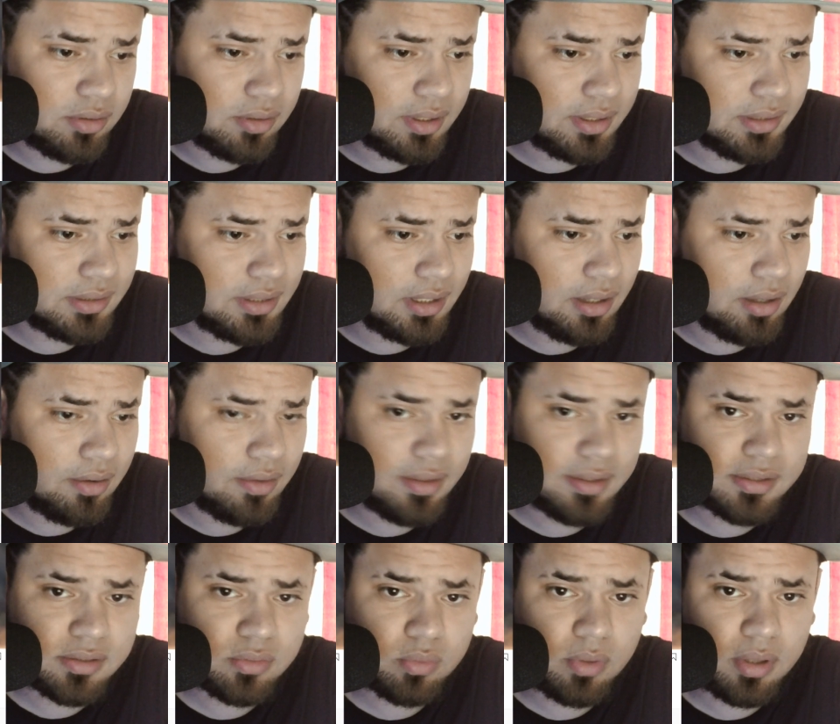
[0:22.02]
you can see here.
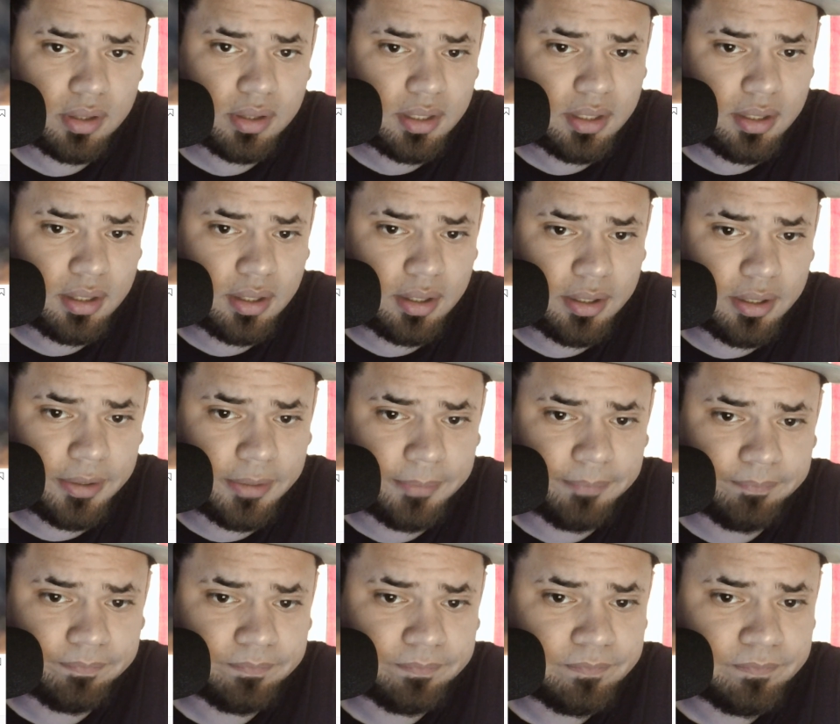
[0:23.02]
This is what the
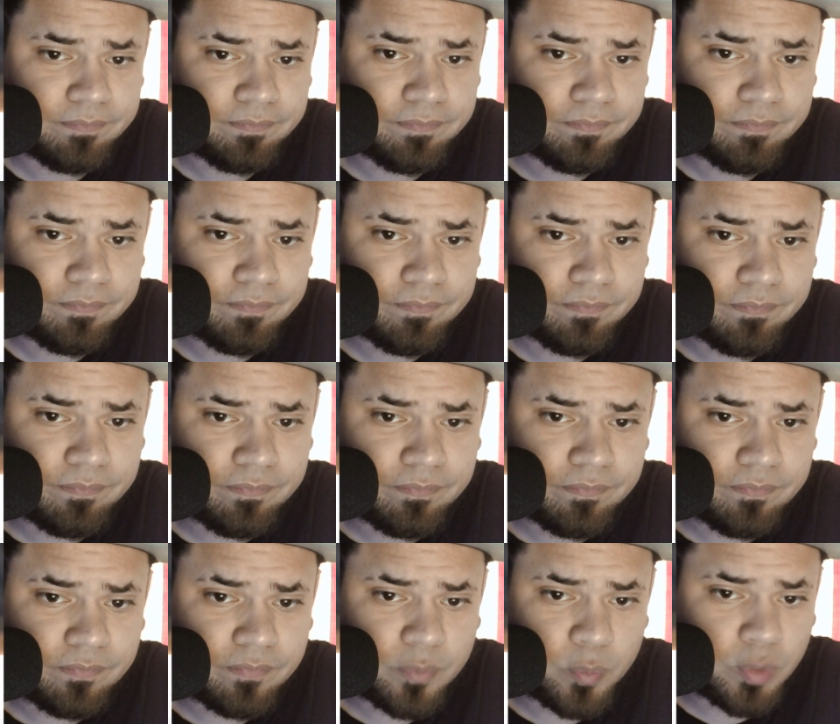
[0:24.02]
um,
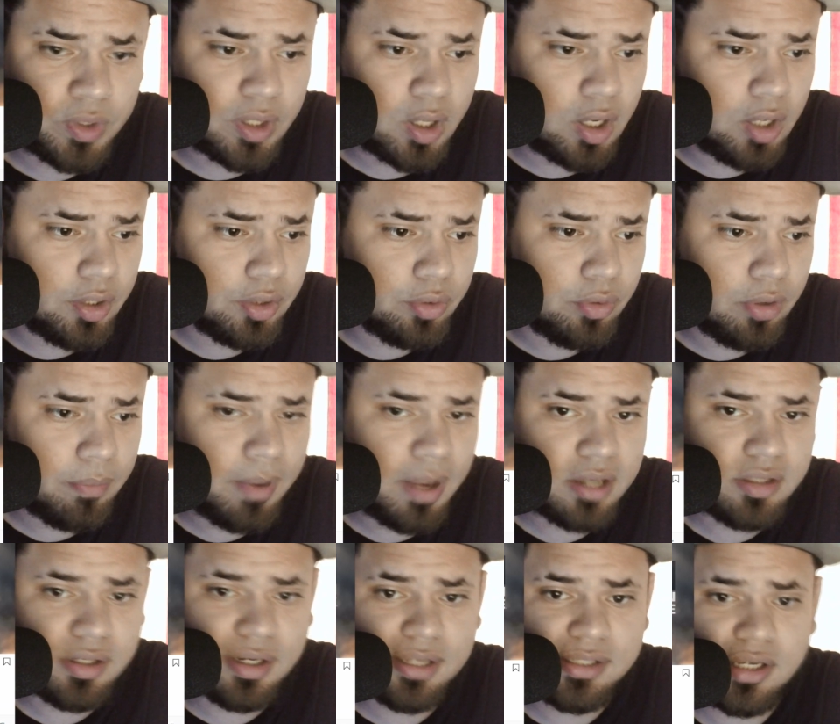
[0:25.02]
the Call of Duty
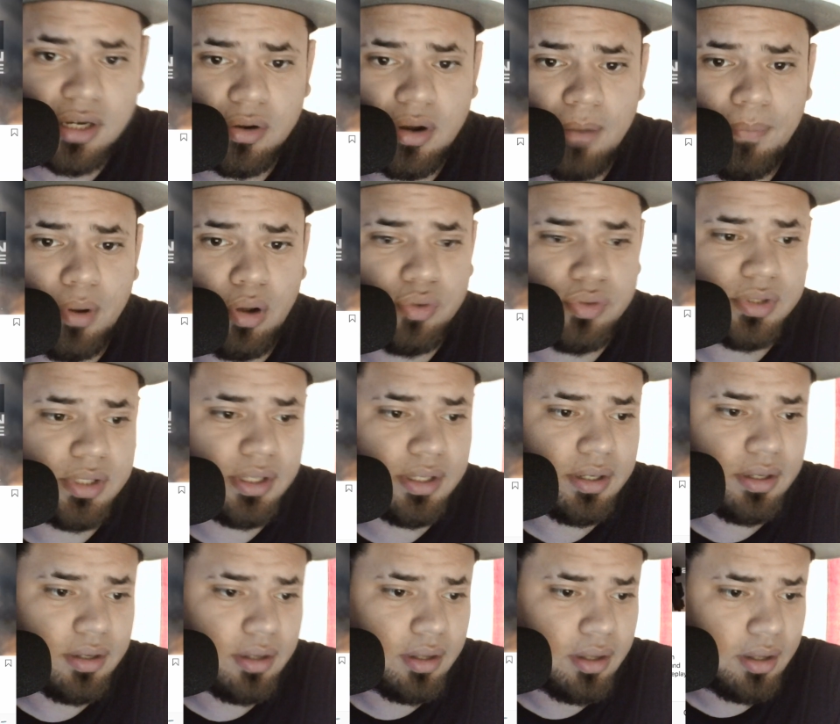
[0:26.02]
page on Instagram
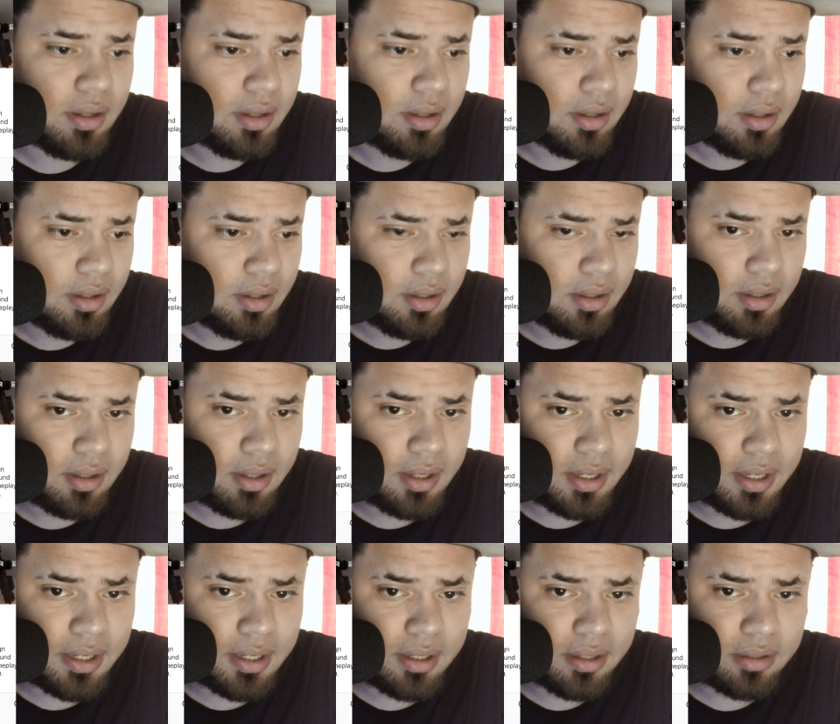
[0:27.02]
posted,
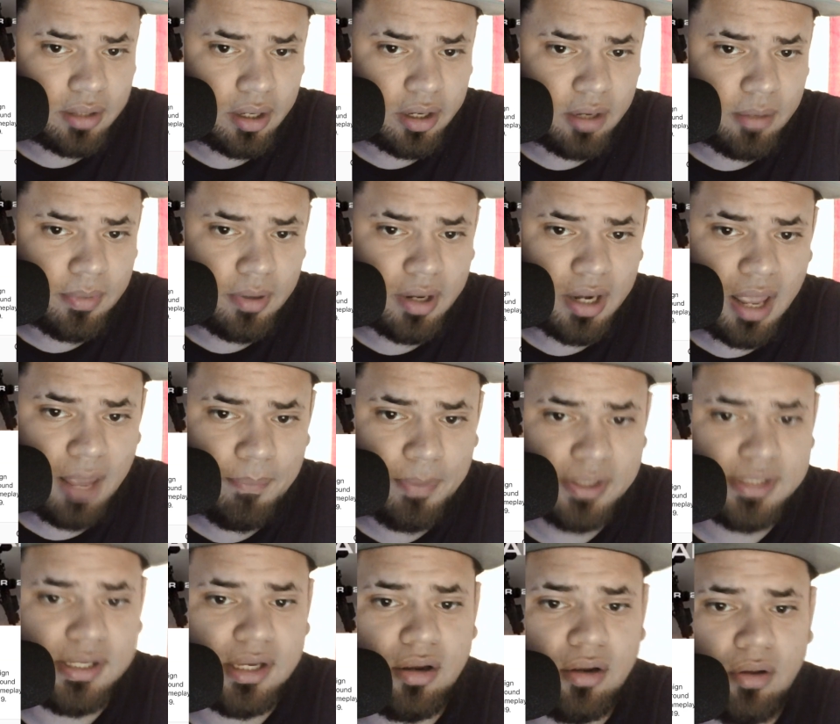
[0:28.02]
uh, talking about epic
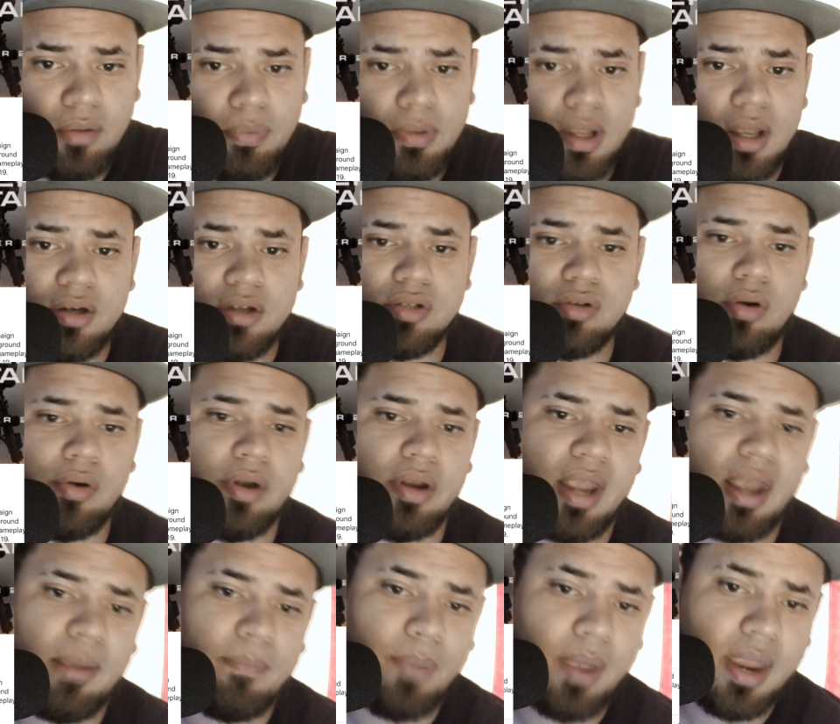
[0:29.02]
single player story
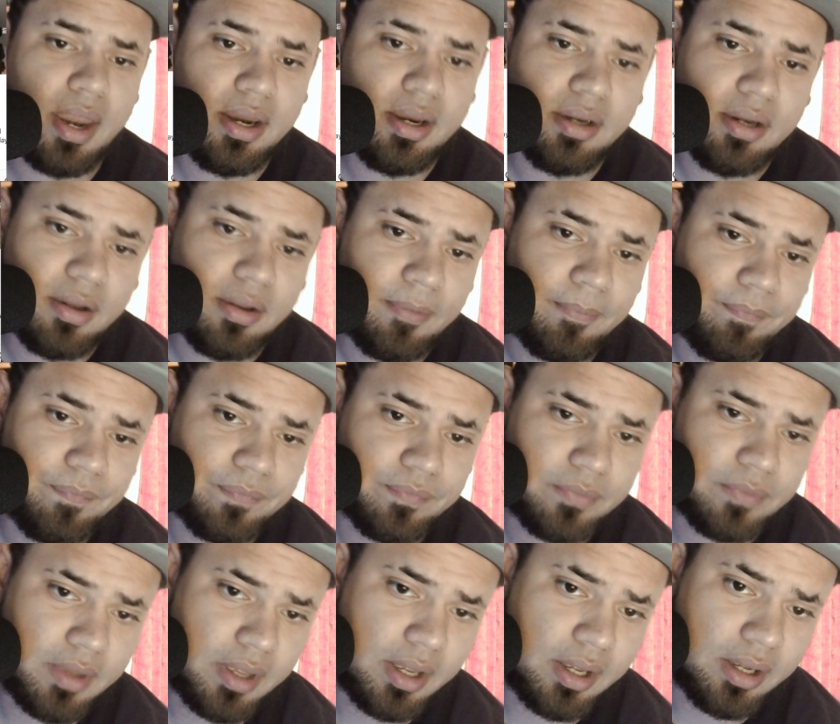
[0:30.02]
campaign
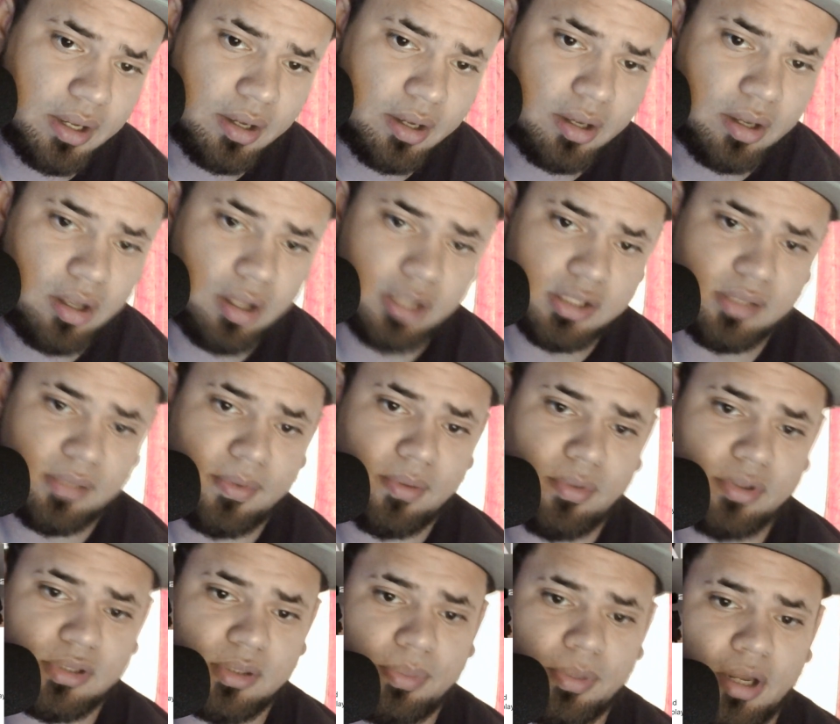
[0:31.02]
uh, Ultimate
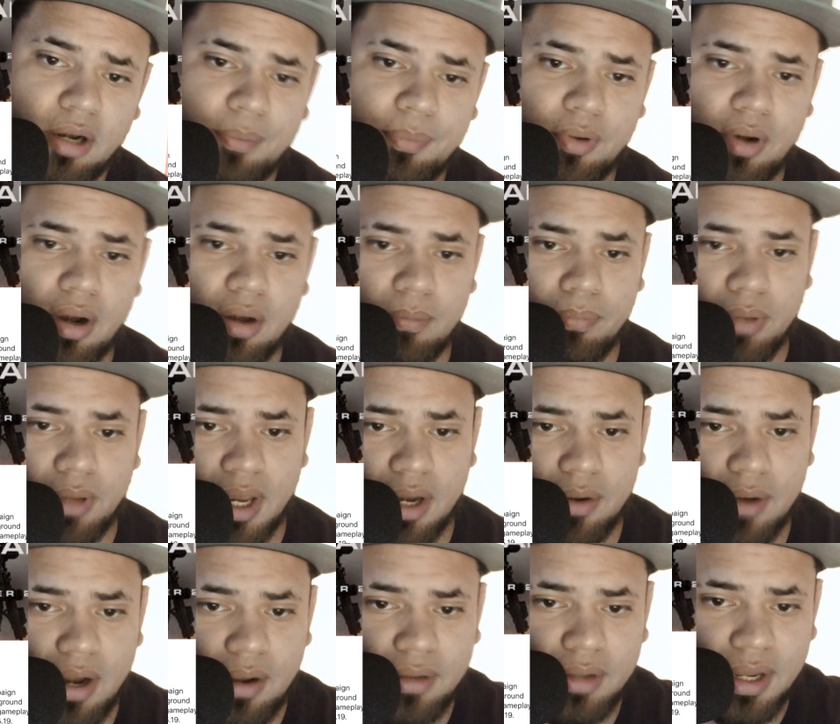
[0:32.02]
Multiplayer
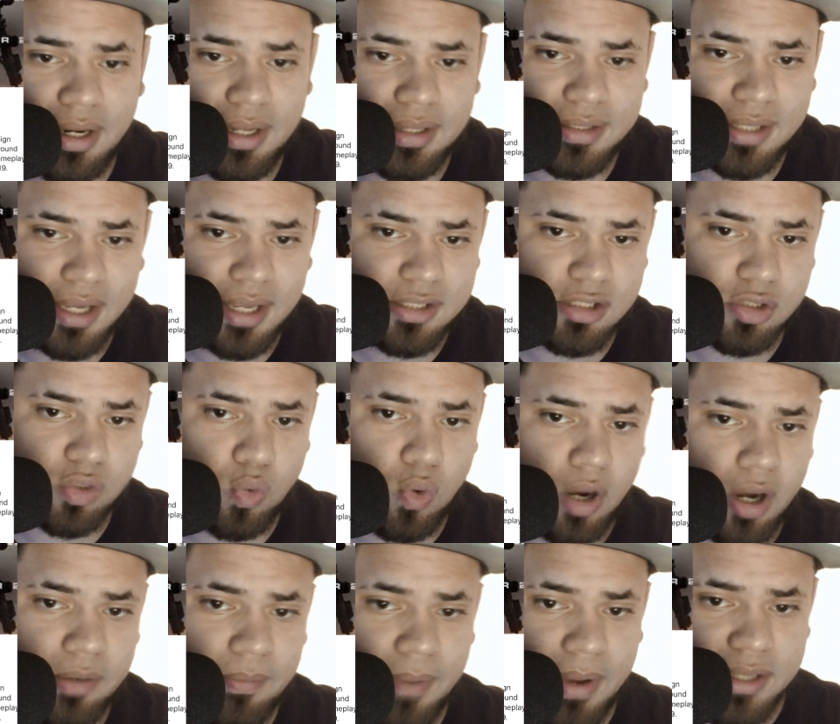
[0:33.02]
Playground, and intense
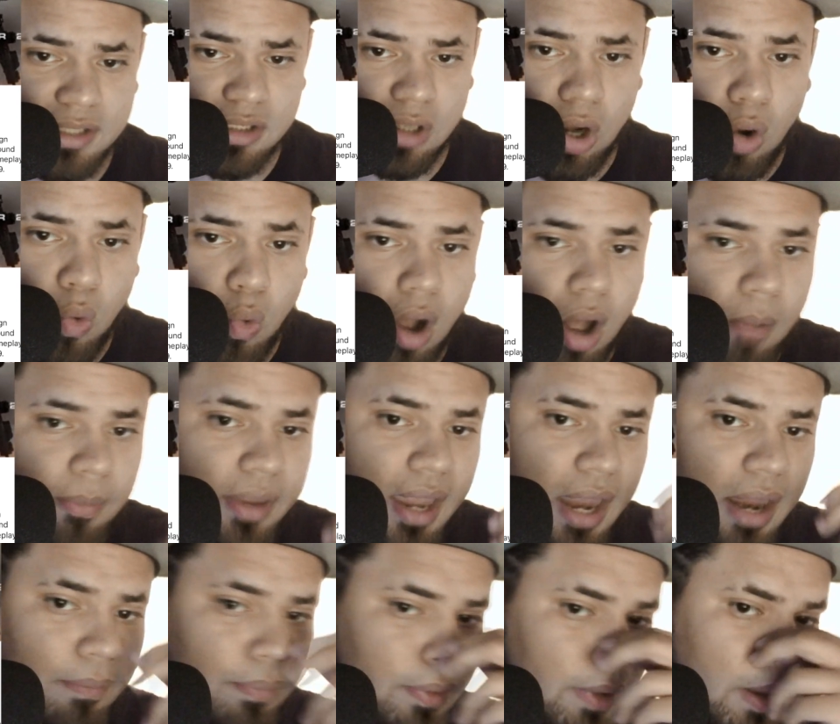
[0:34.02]
squad-based co-op
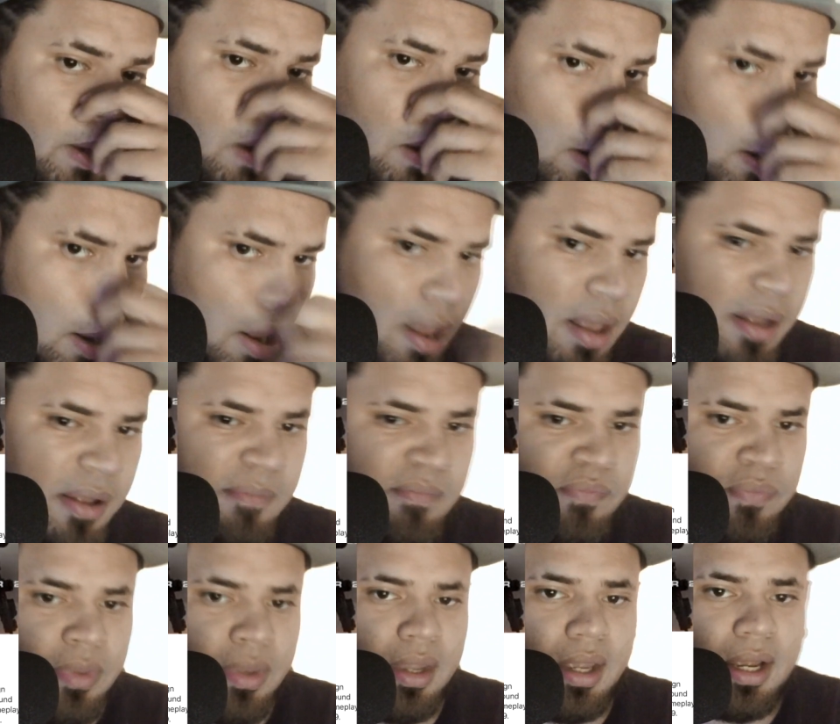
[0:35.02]
gameplay,
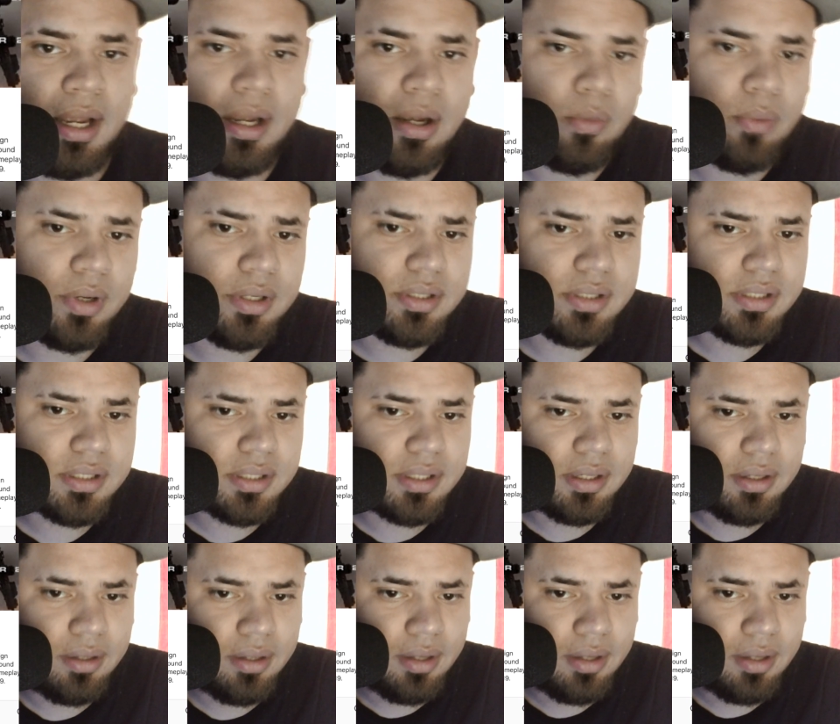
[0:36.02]
uh, which